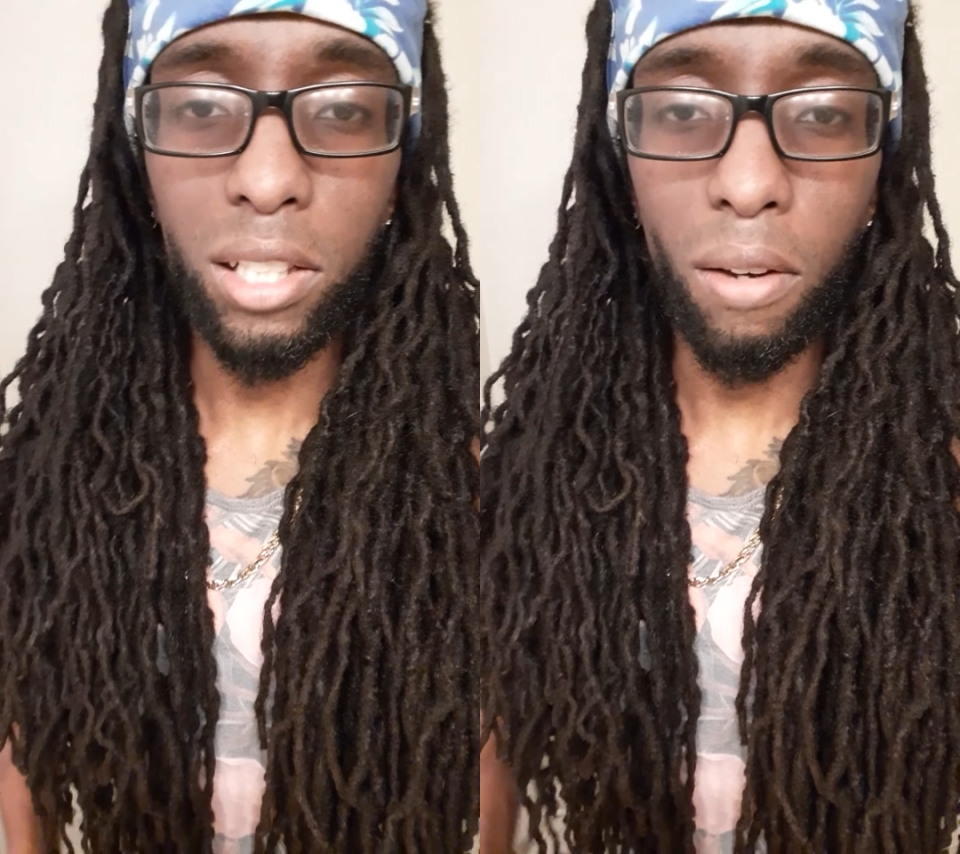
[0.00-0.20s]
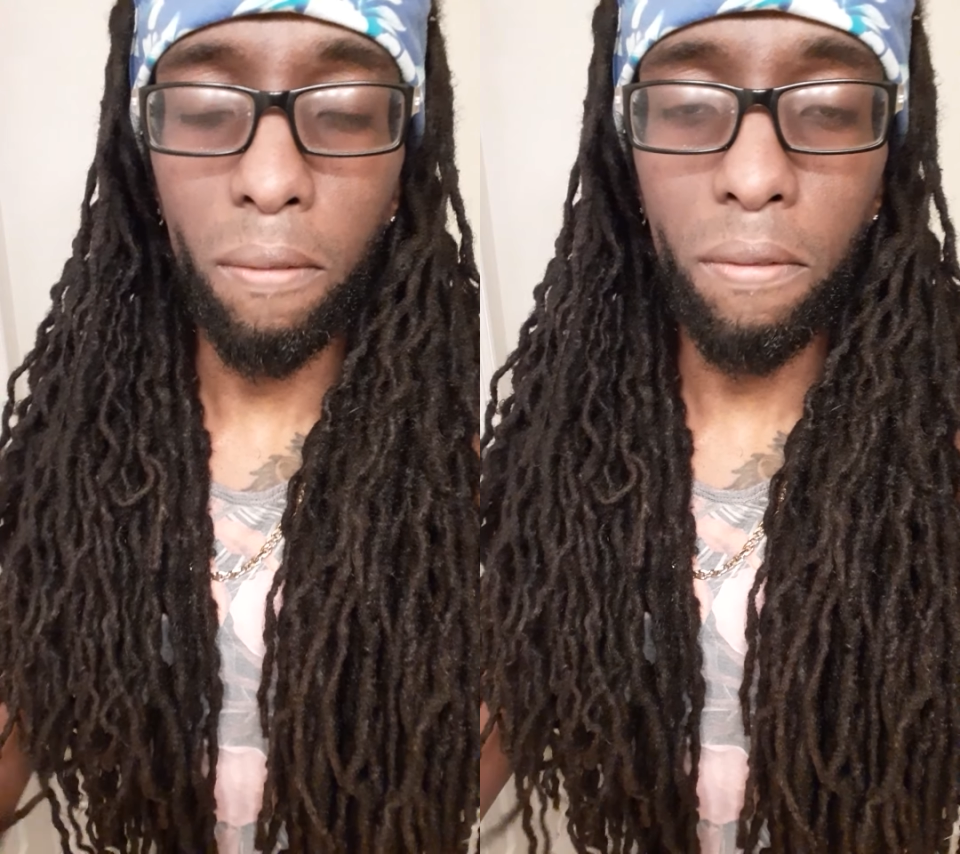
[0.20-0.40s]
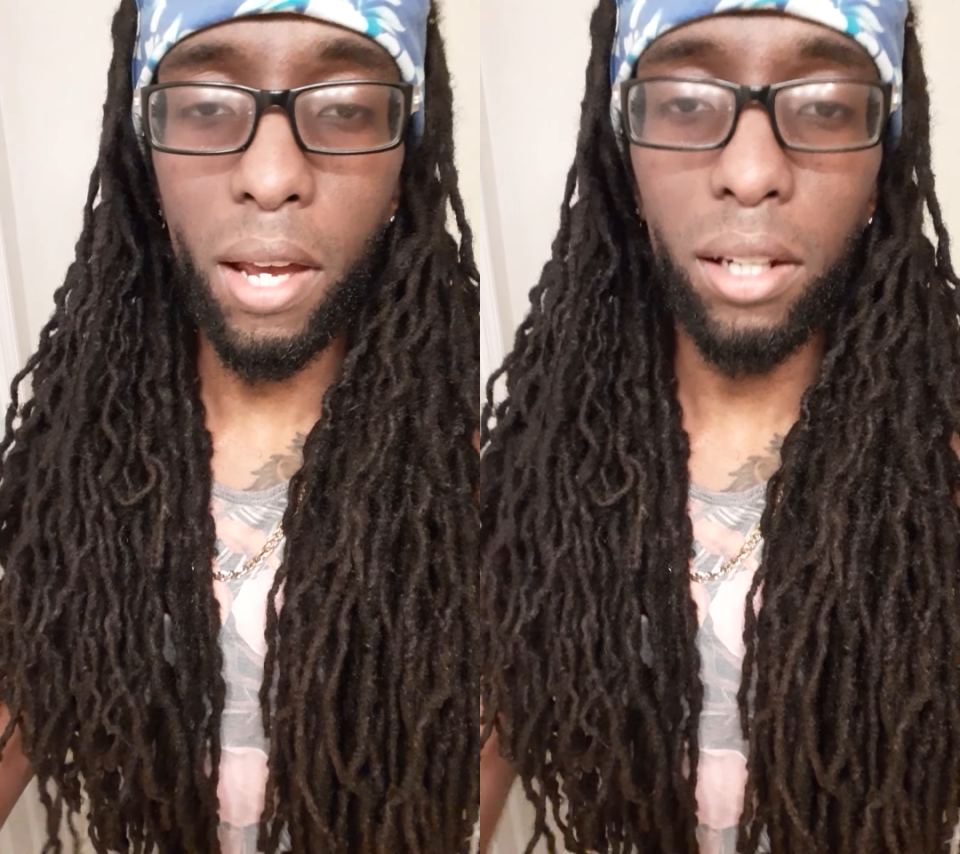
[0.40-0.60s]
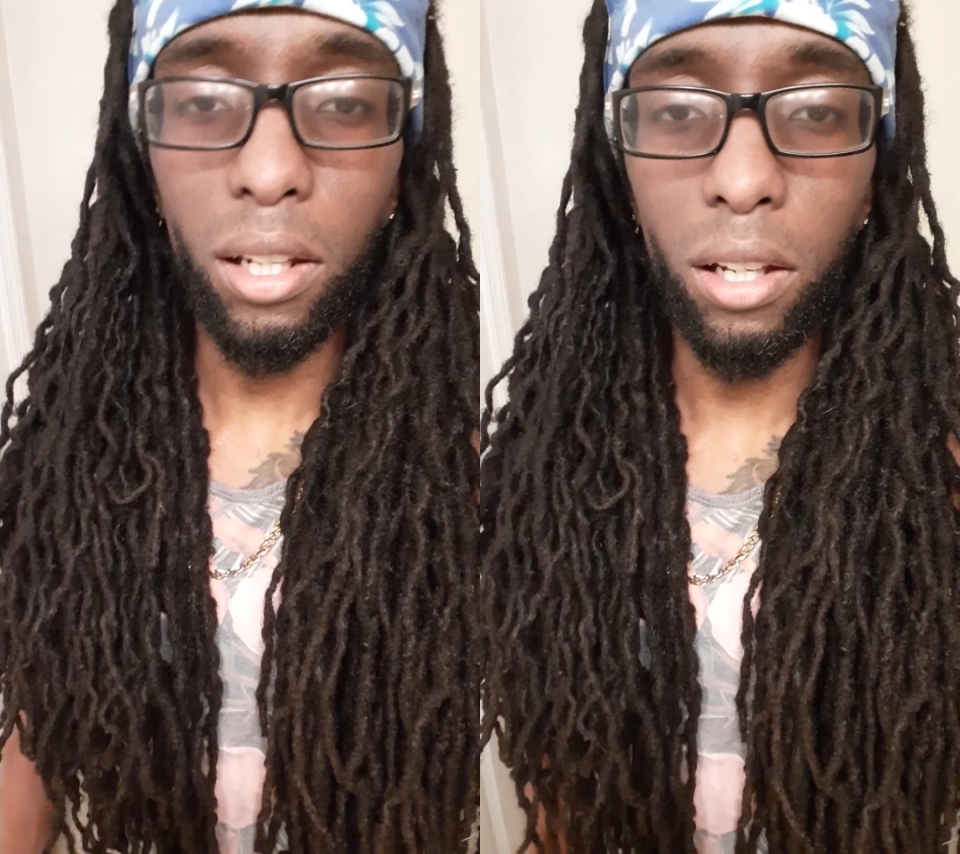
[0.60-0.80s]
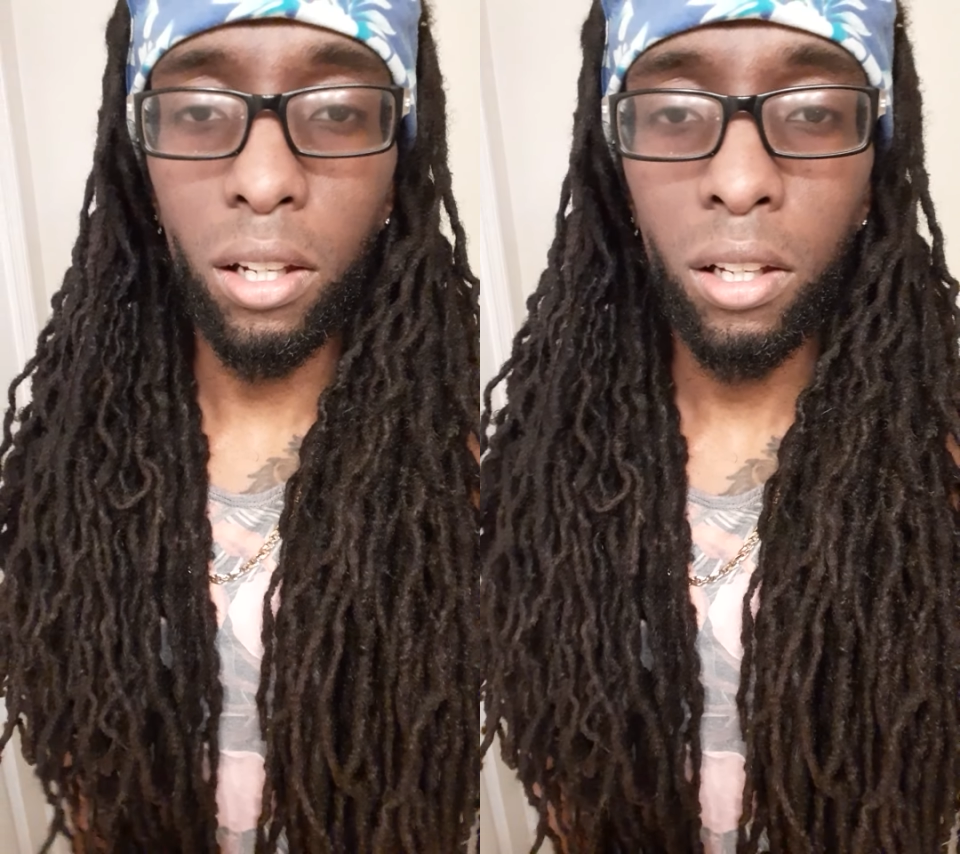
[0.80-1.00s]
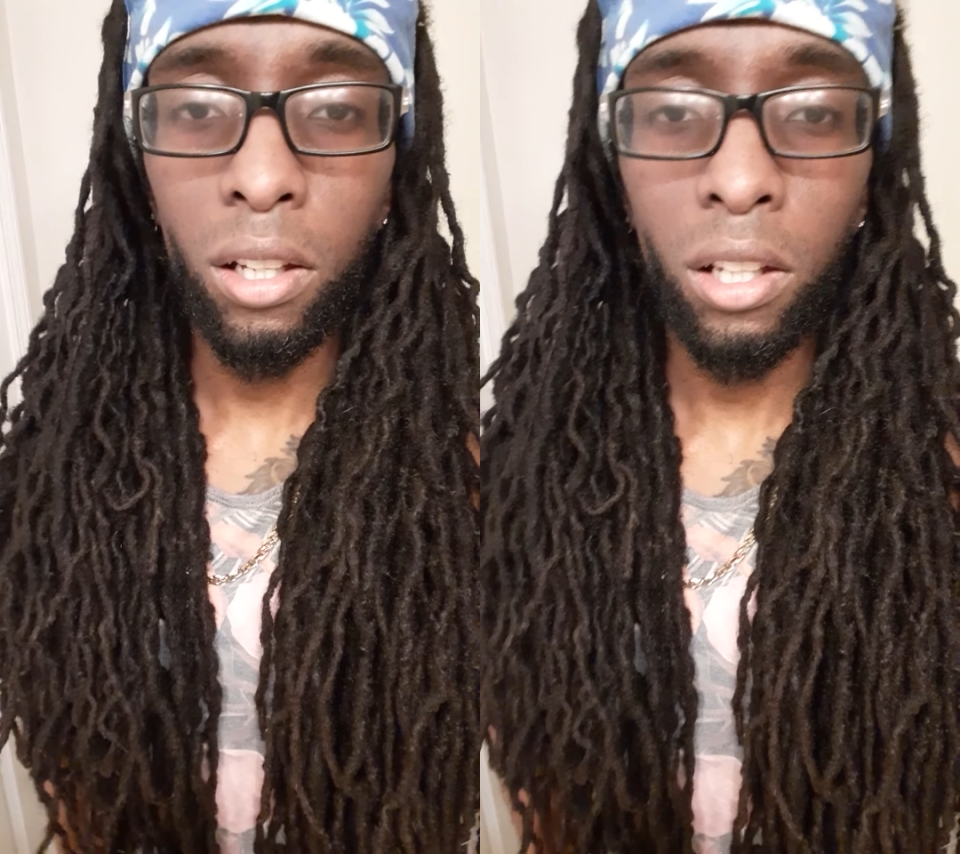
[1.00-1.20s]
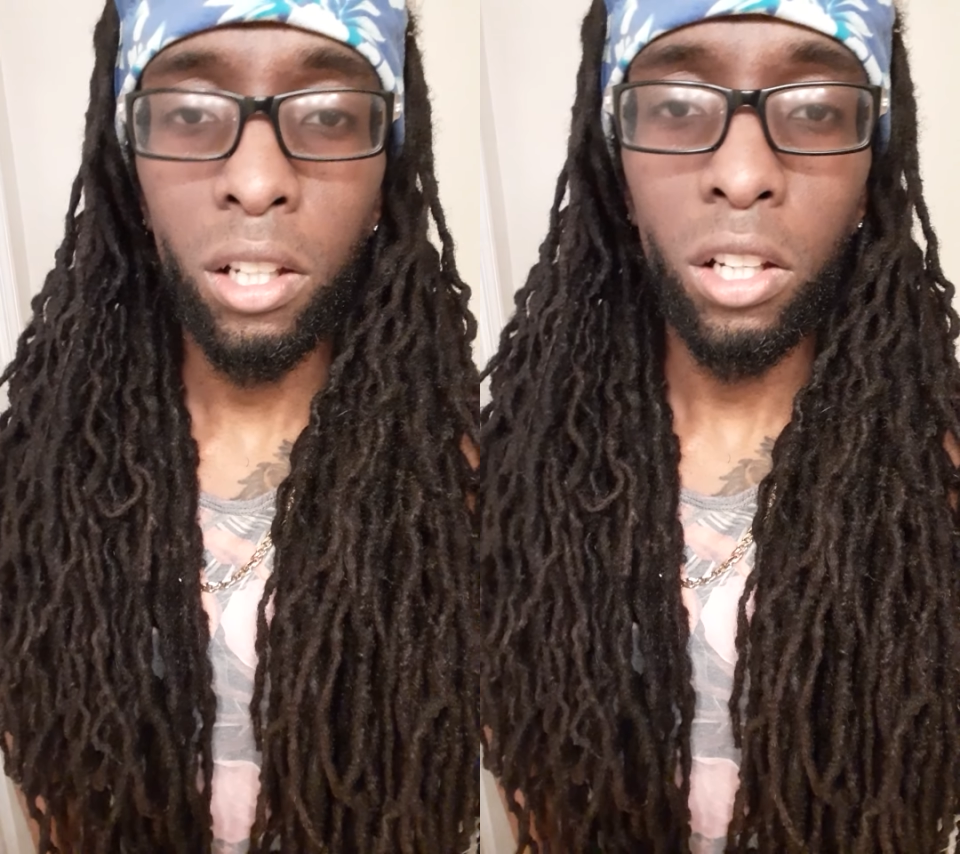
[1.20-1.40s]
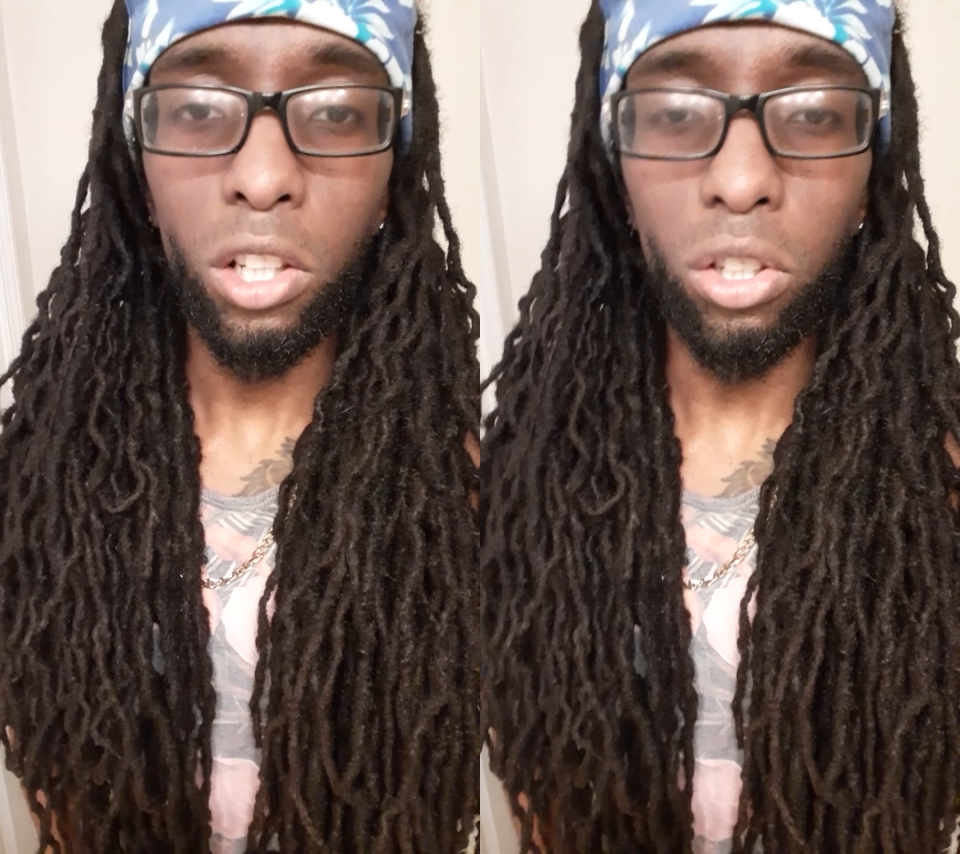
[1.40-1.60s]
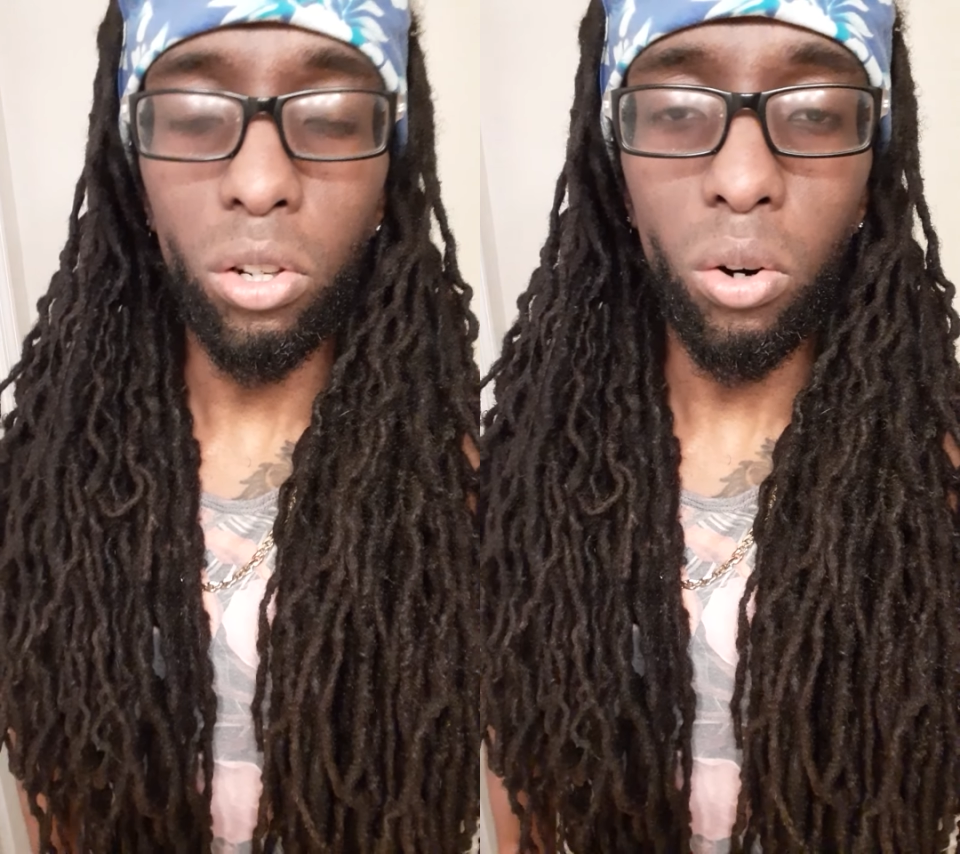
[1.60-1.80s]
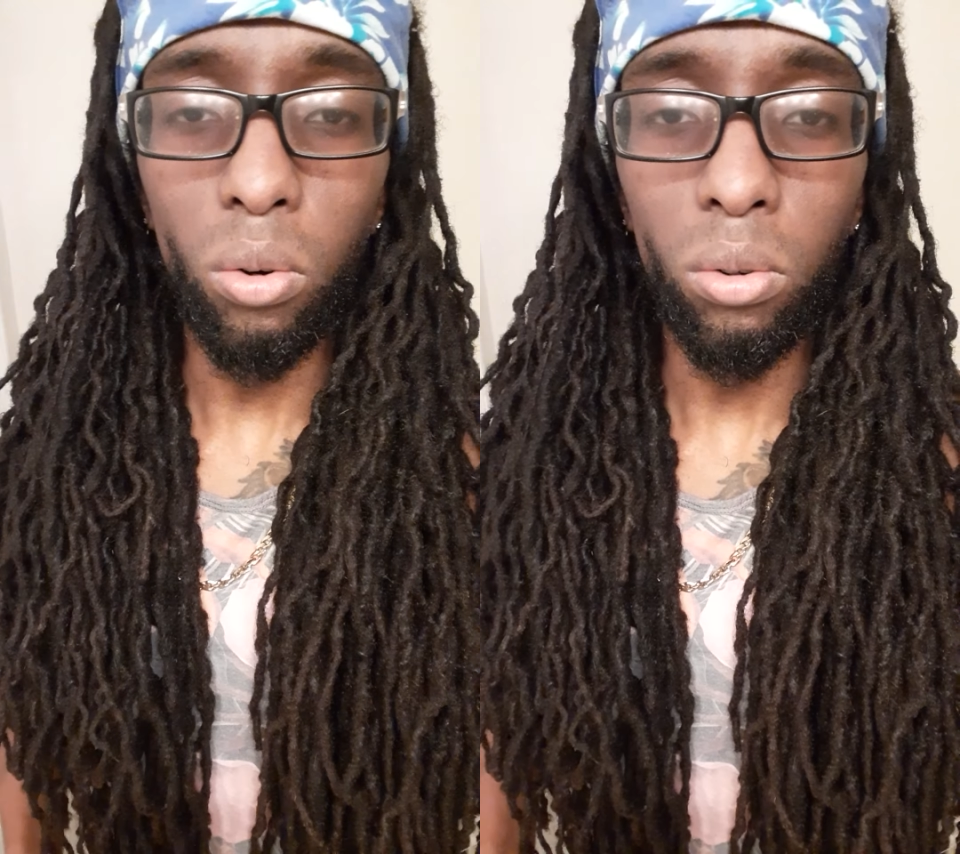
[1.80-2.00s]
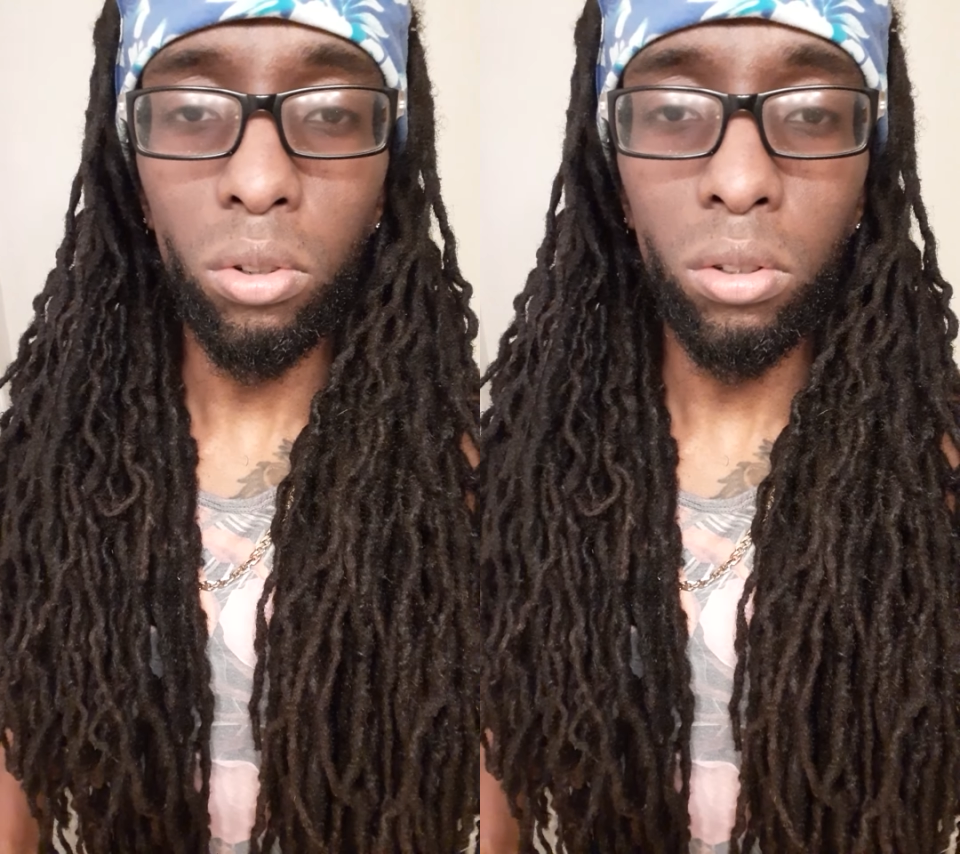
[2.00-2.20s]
affecting, your